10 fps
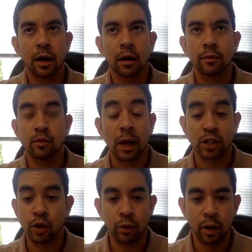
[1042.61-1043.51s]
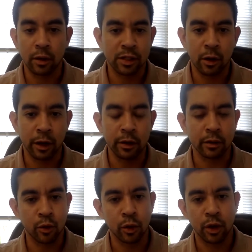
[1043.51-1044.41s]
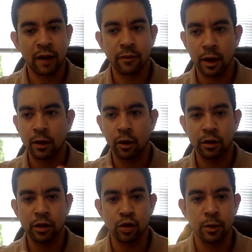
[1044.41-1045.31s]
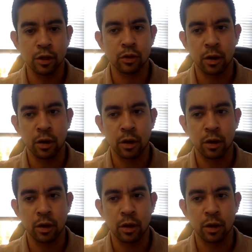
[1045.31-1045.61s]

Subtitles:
Wow. So it's already good. Cool. You have like other distributors.